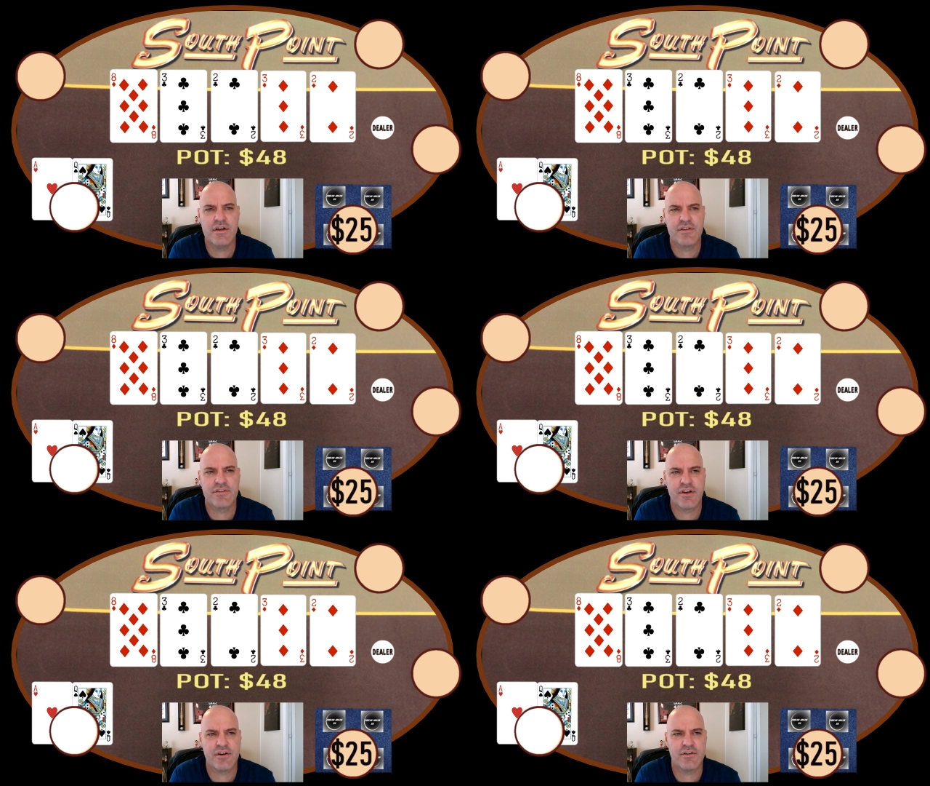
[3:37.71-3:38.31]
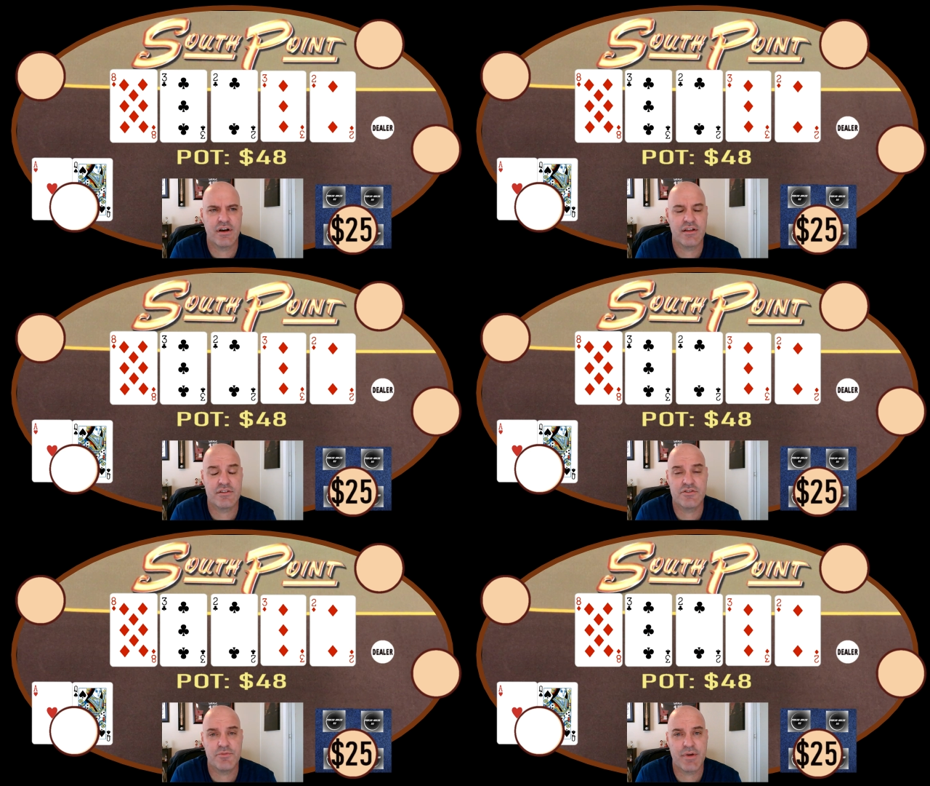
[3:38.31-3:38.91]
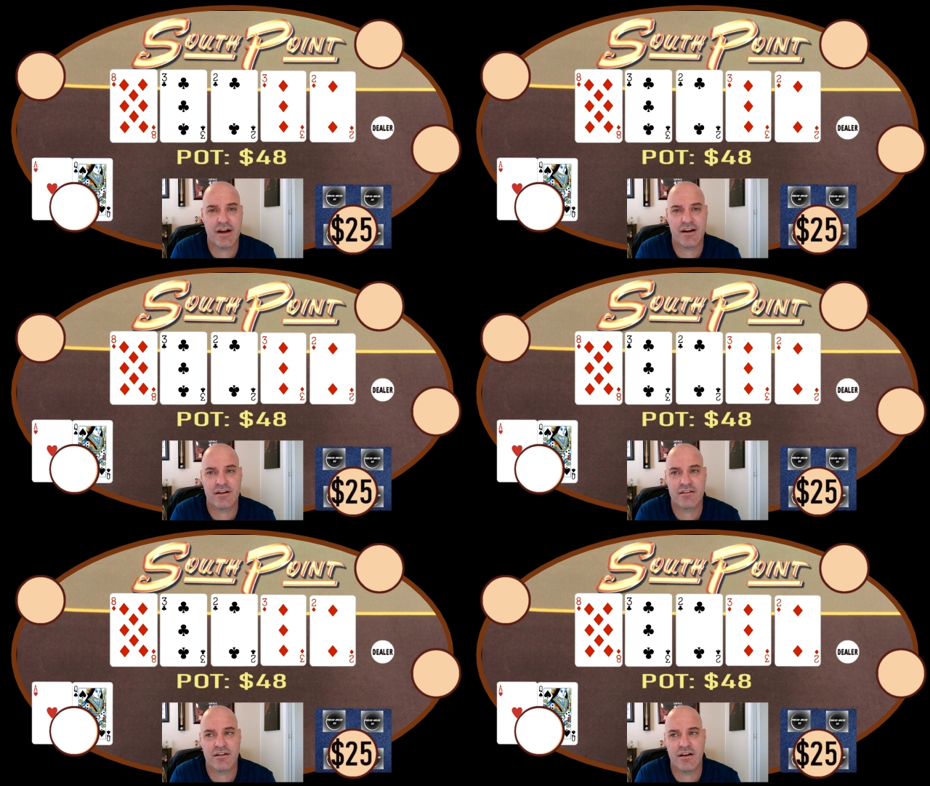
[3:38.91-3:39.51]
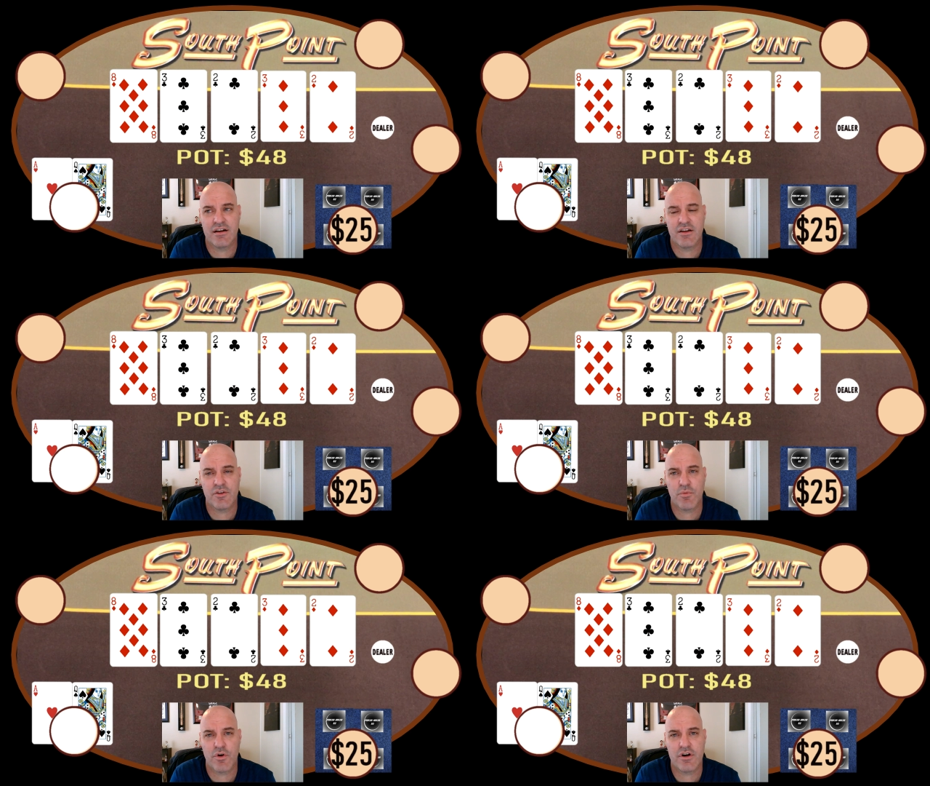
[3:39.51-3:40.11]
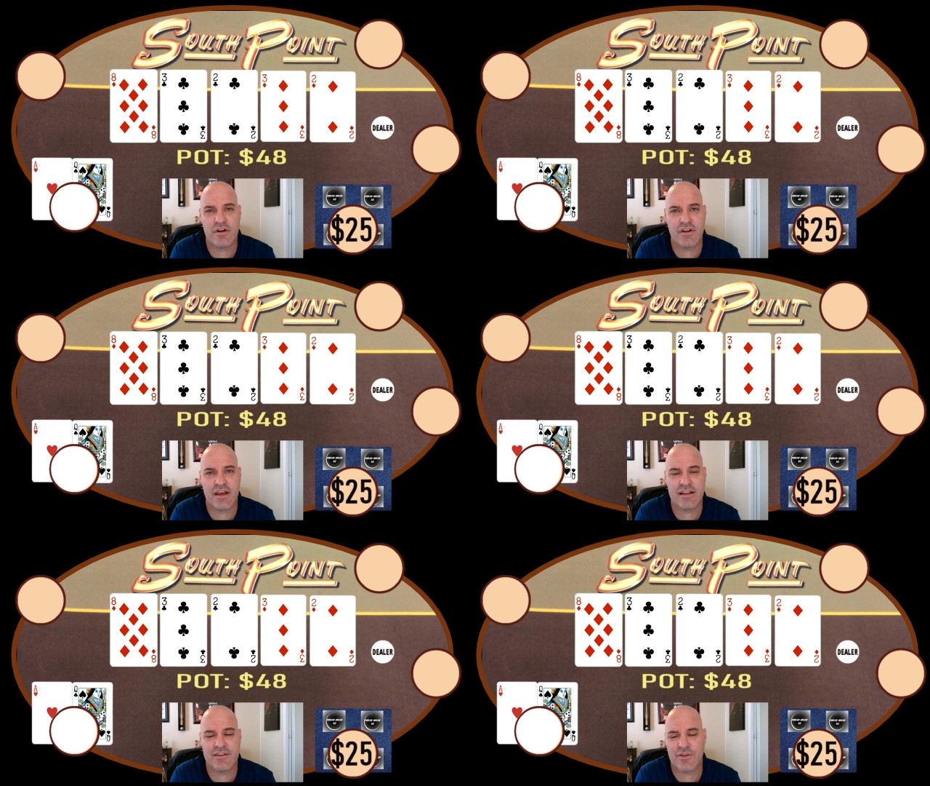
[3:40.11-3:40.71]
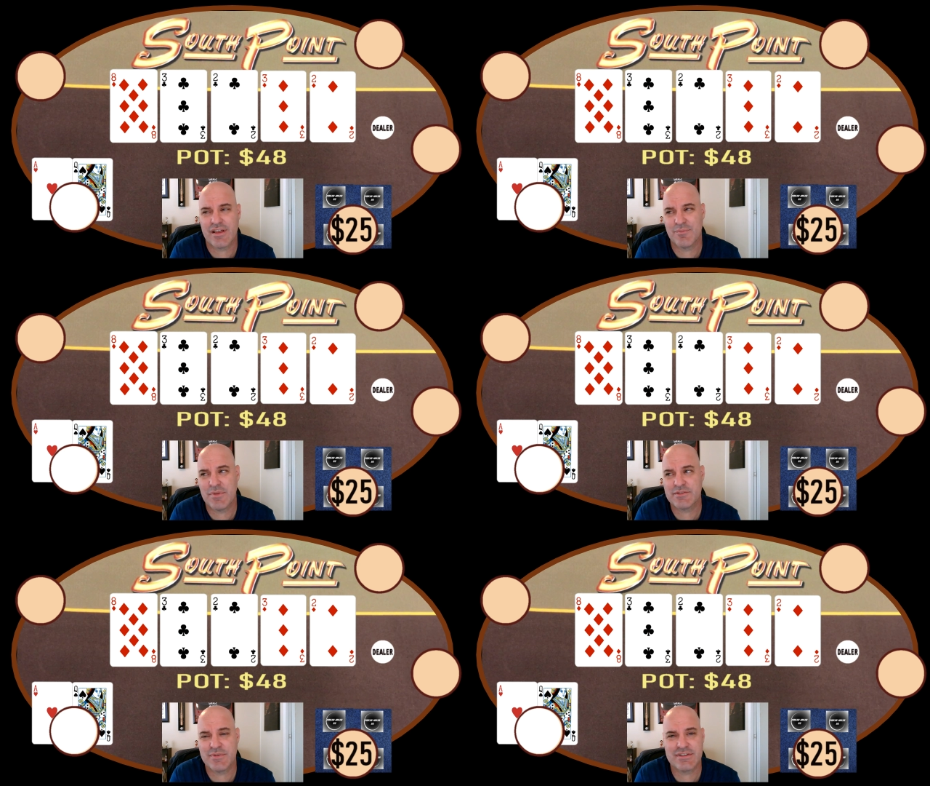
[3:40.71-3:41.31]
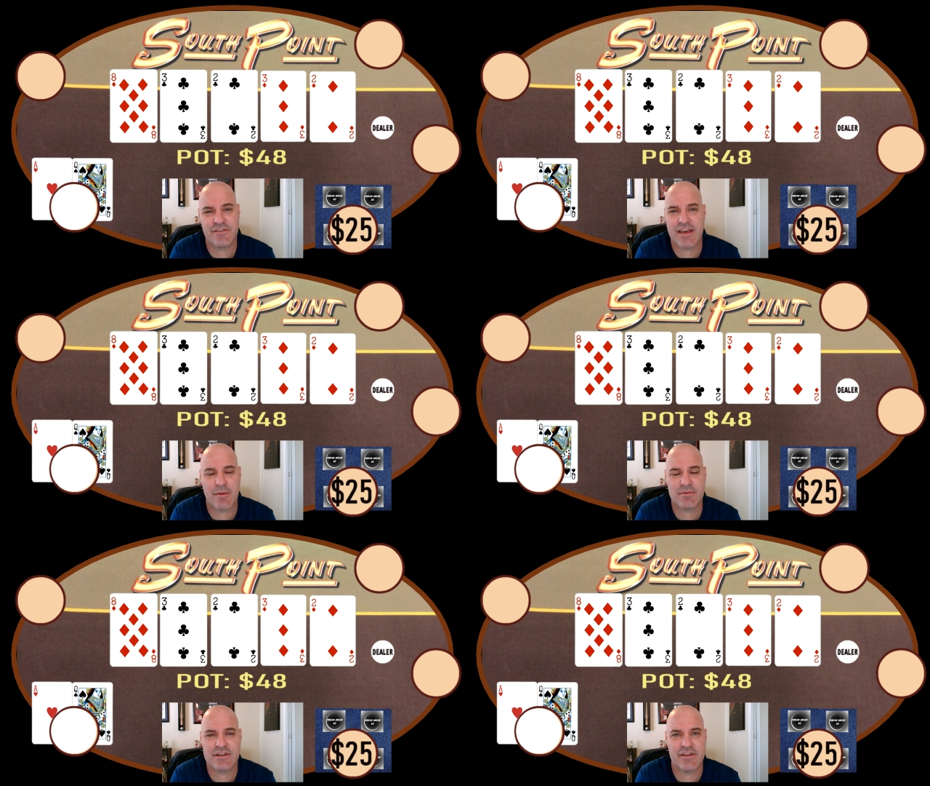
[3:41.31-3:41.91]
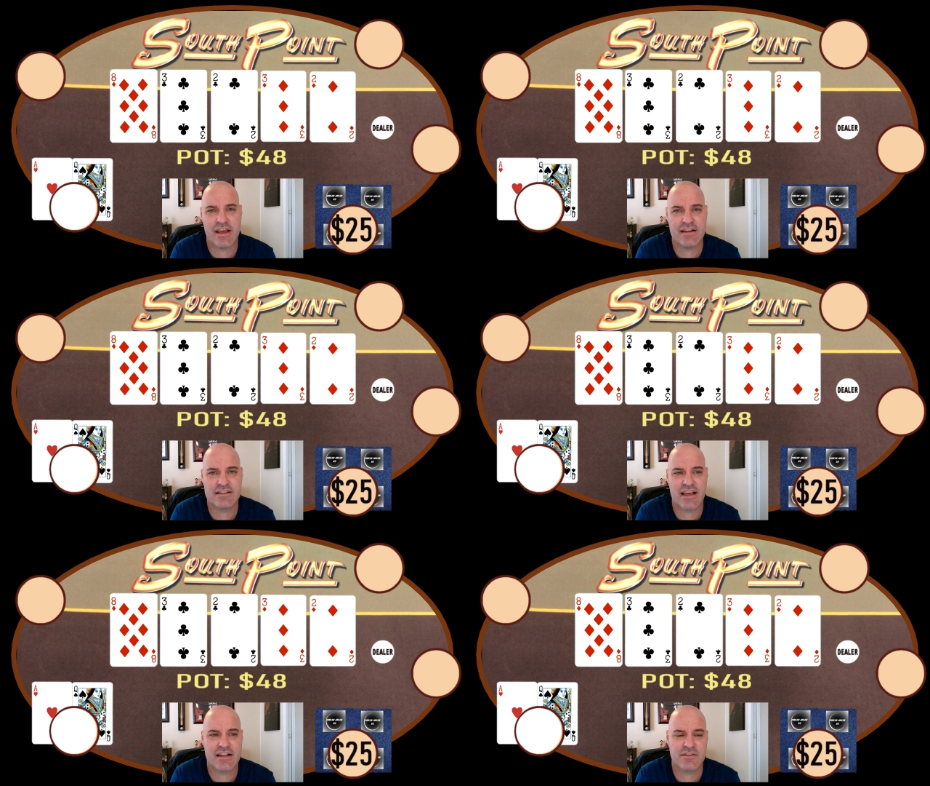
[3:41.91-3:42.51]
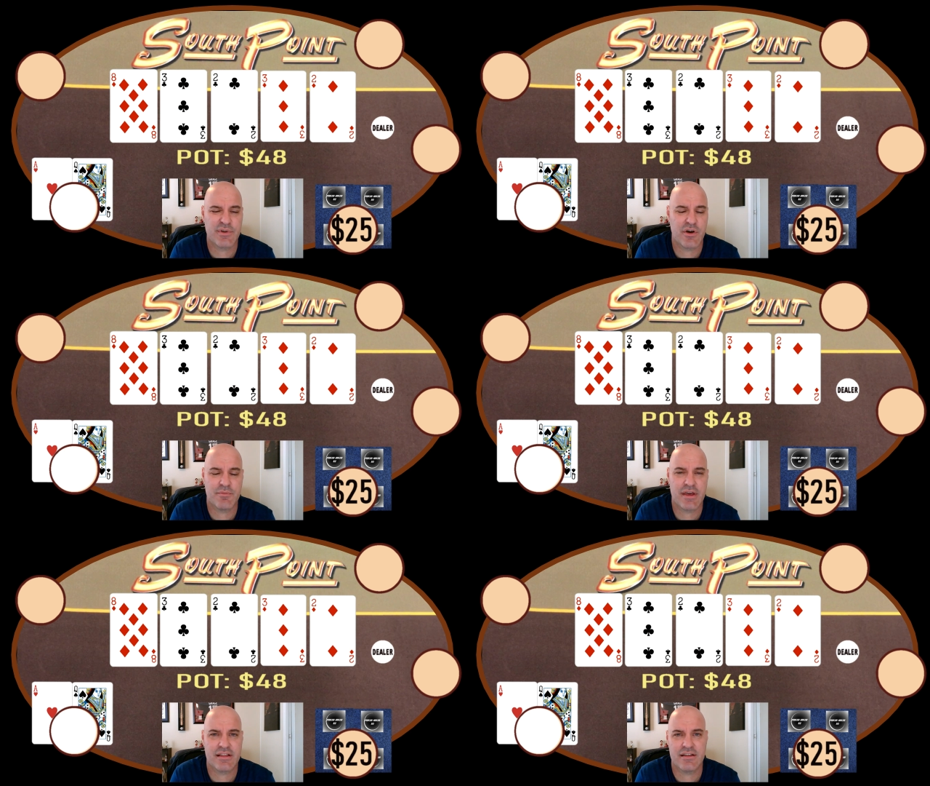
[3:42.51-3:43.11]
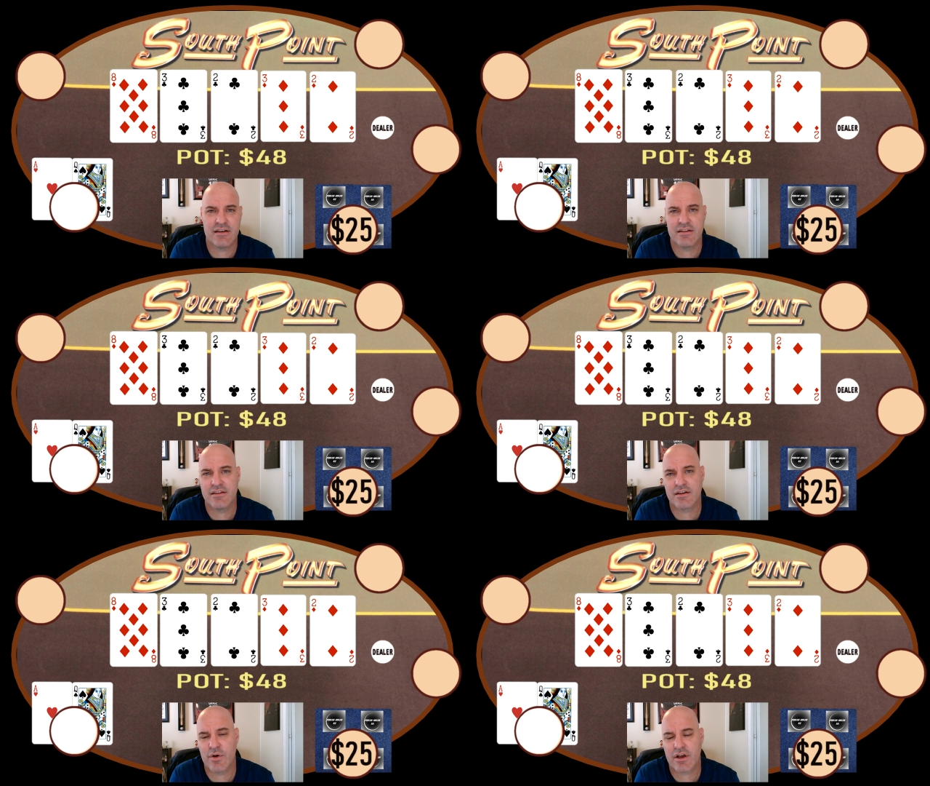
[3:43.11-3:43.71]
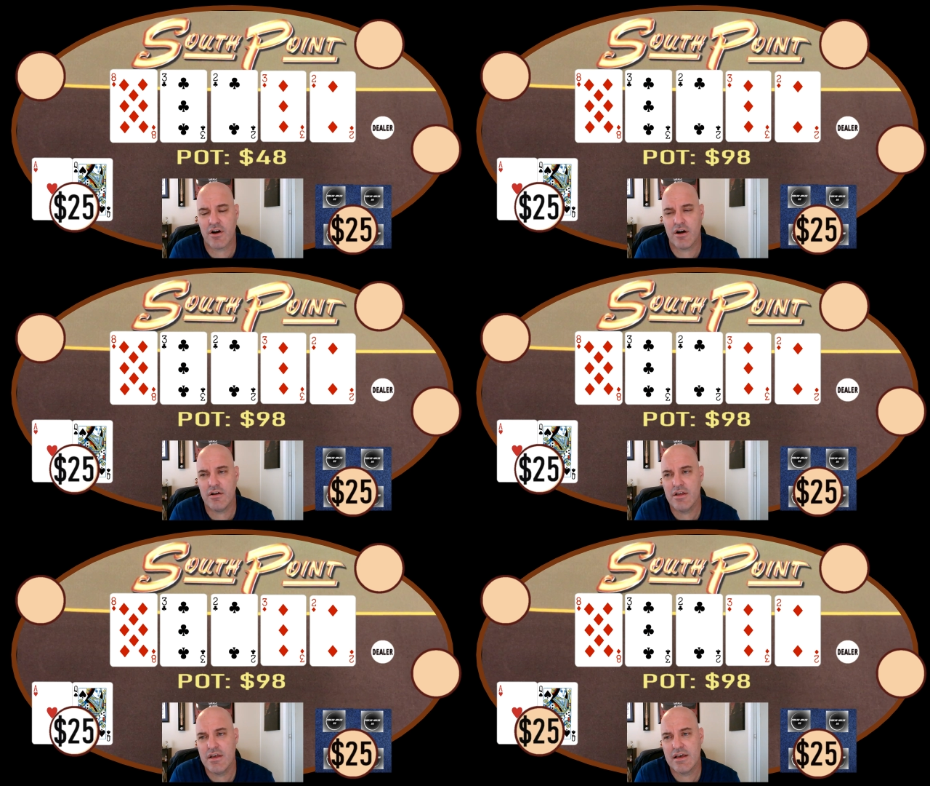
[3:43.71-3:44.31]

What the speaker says: So there's 2 pair on the board, and the only thing that beats me is if he happens to have an 8 in his hand. So we go ahead and make the quick call.